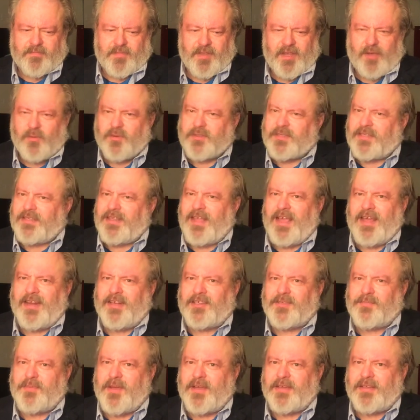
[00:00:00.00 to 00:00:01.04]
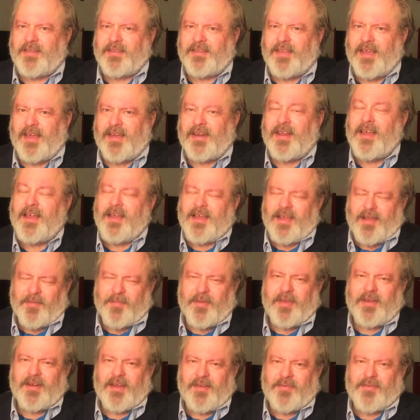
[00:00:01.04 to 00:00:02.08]
I was not expecting that. I
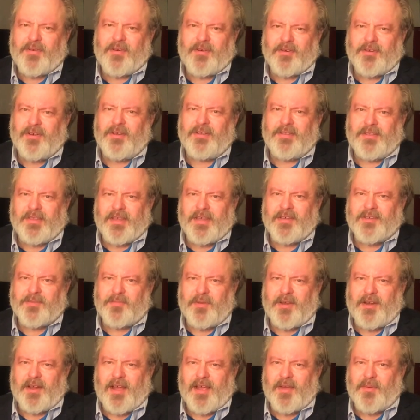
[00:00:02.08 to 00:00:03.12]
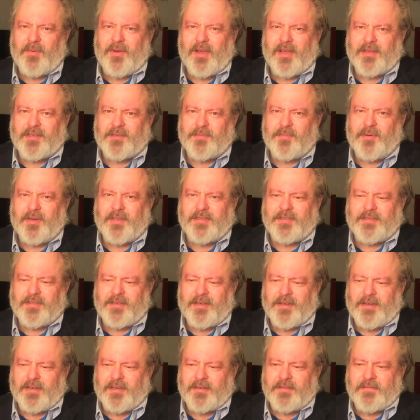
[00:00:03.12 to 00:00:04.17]
mean, I've heard good things about High West, but
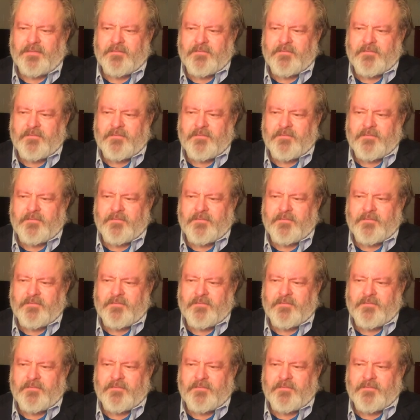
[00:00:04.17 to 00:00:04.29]
uh,